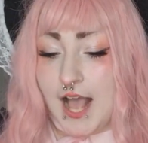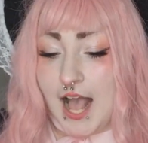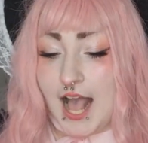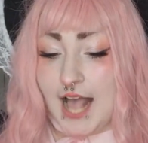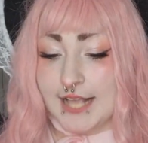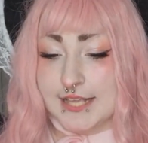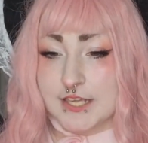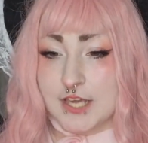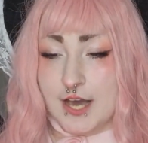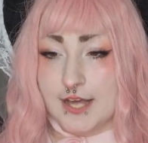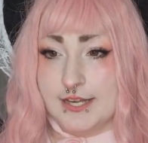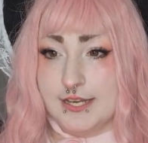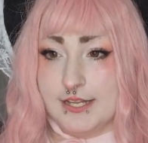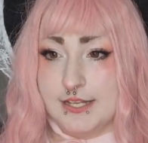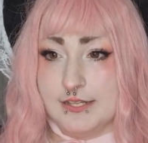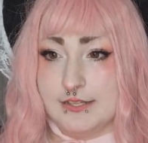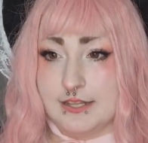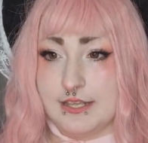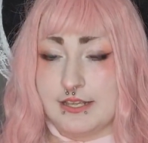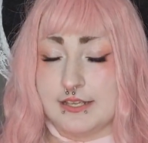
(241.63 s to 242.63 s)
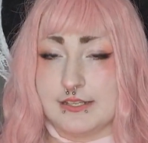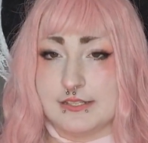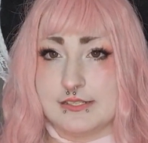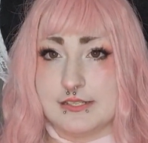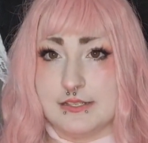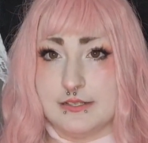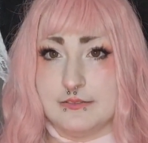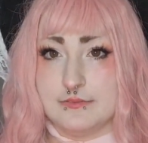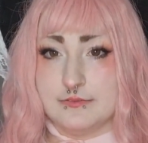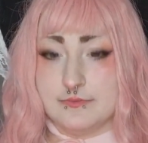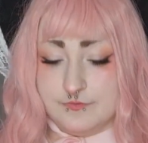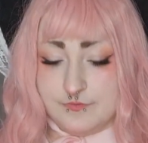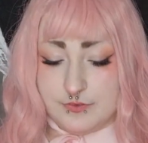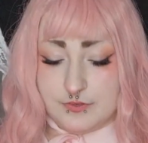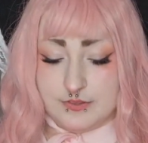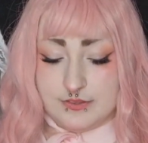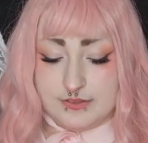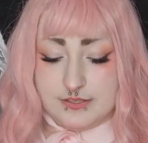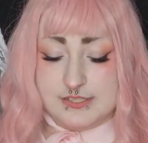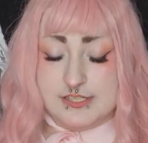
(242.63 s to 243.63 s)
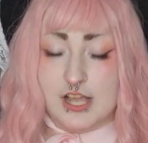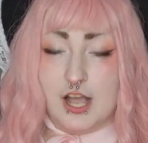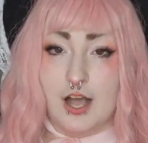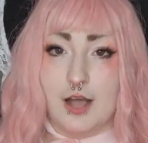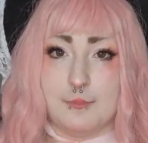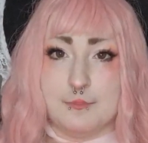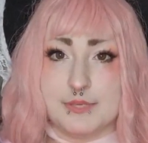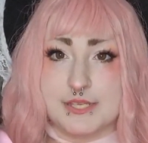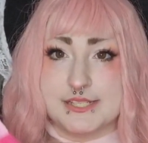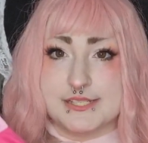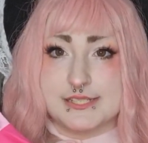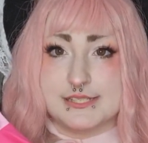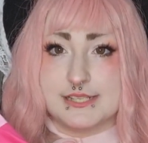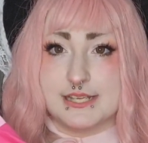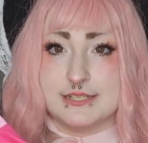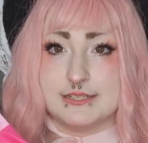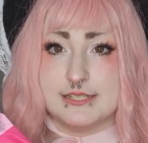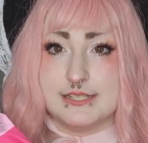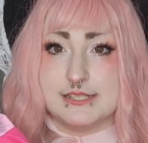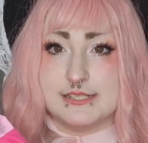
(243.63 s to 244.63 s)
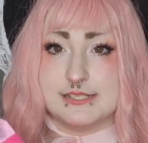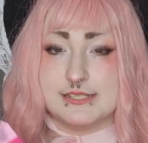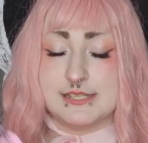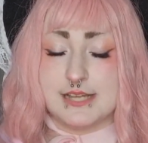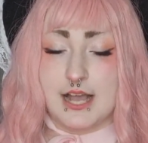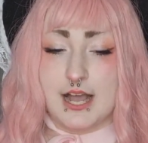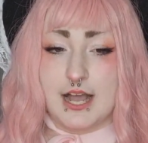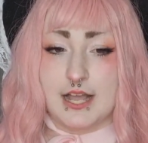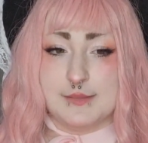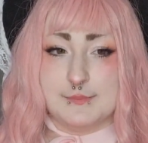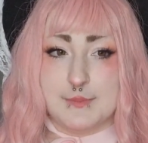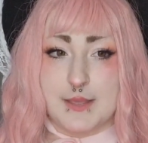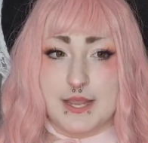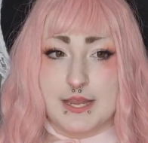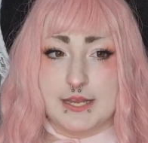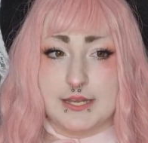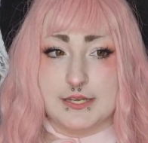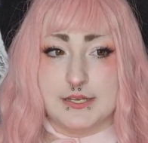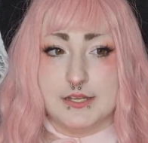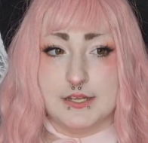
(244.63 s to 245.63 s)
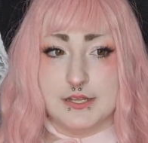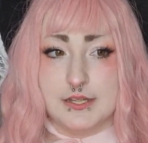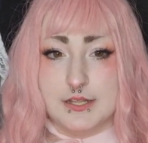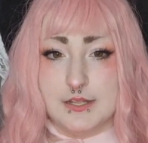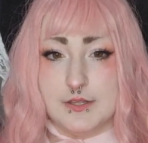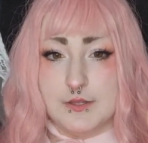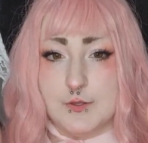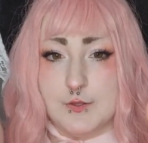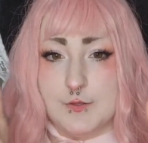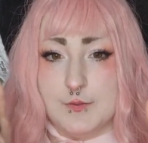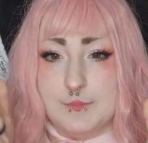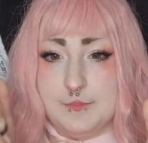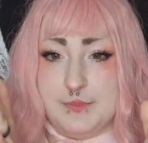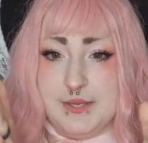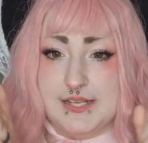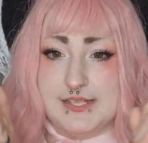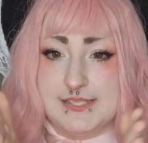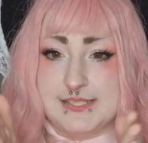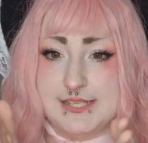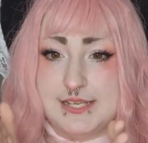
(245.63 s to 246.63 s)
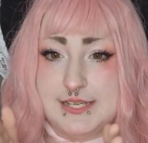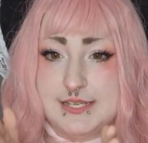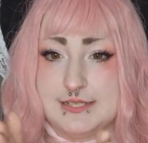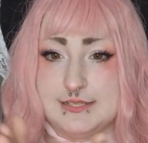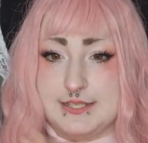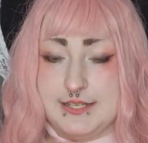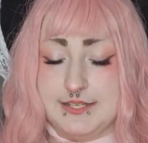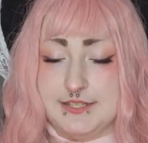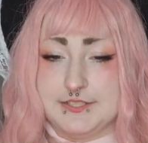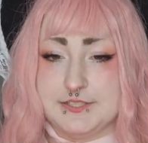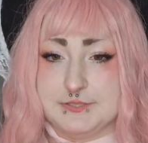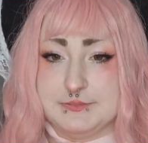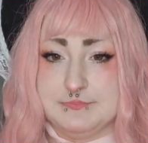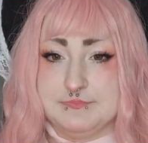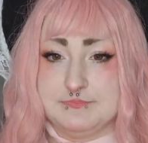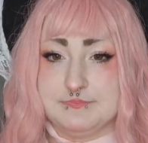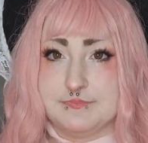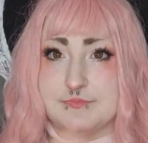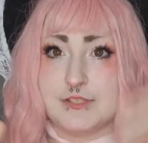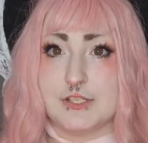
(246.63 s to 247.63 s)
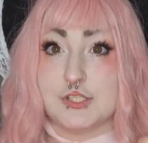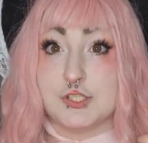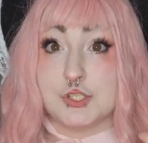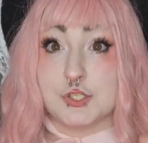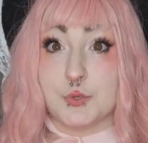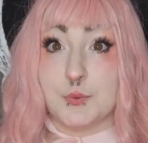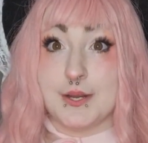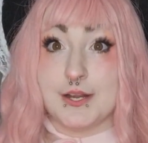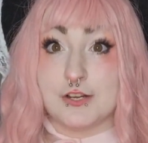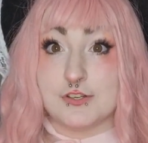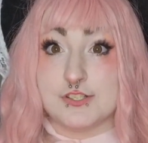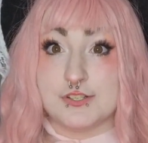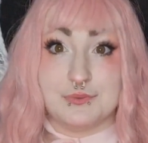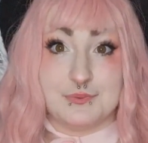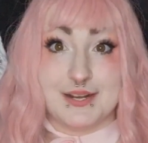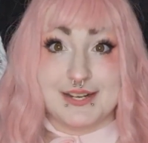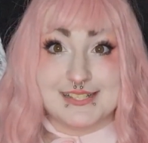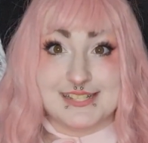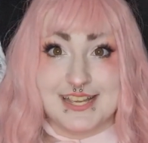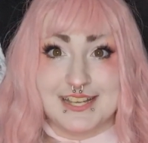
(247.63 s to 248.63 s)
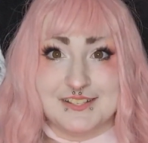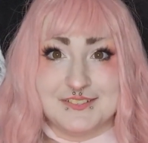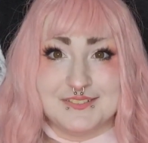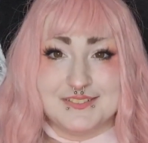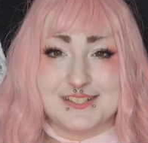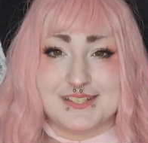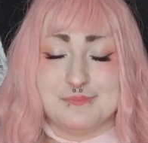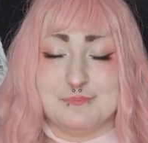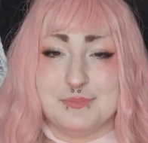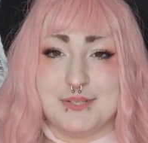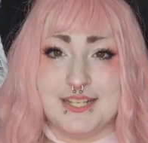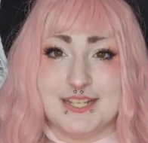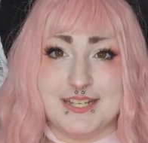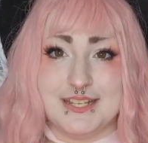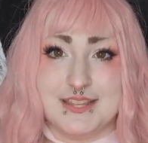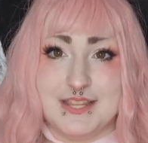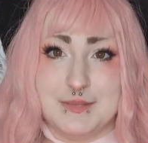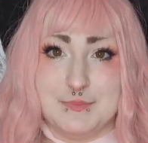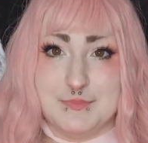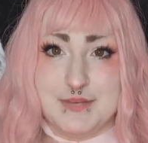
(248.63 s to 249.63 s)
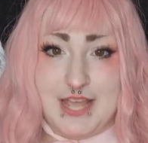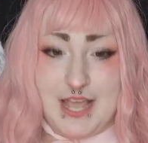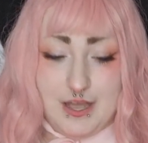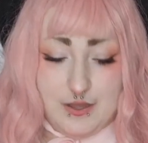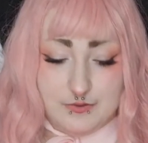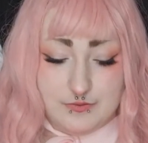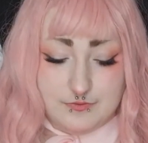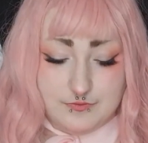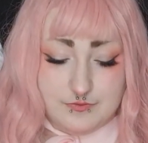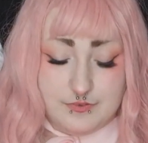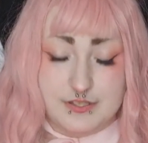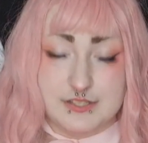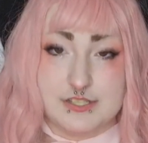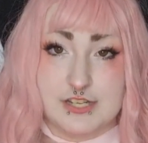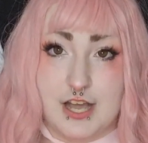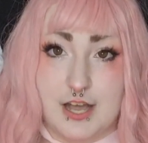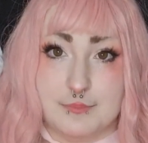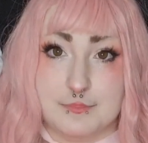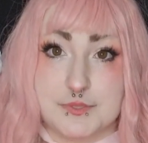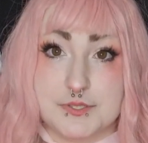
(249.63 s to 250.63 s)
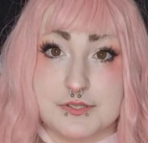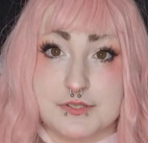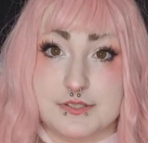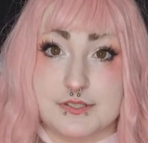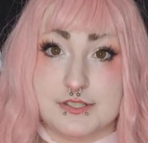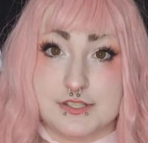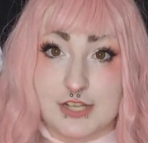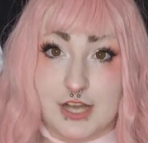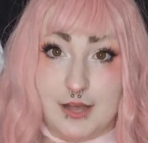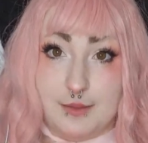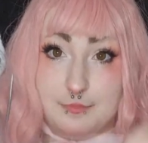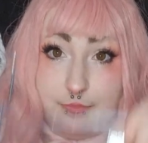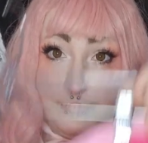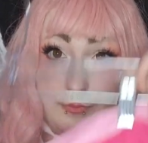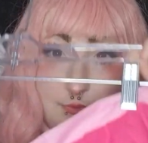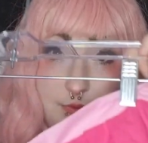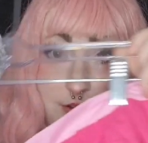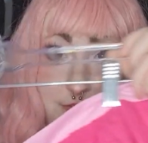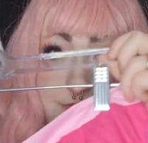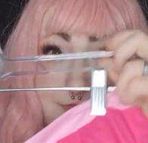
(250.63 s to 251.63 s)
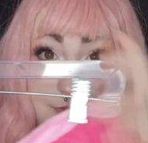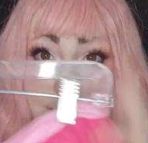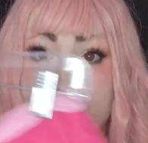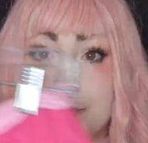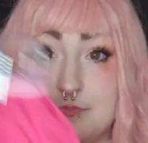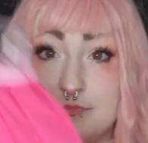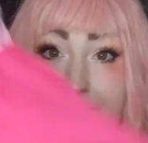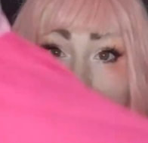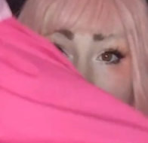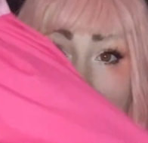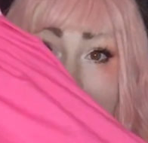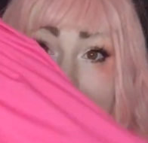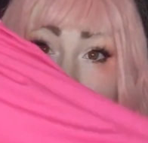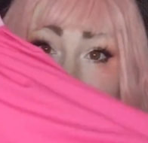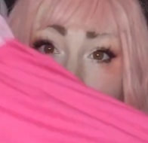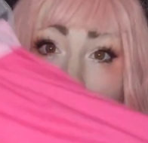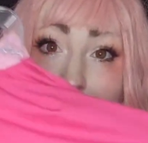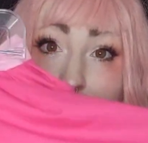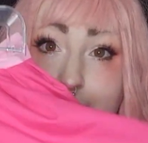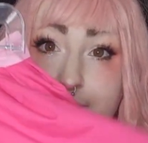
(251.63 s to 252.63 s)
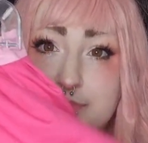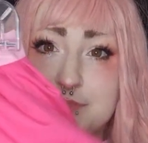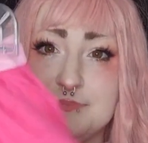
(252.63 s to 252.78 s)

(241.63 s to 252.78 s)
I cut it, like, for the top pieces at least, I made basic, like, squares and rectangles and pleated them down for the top ruffled, like the top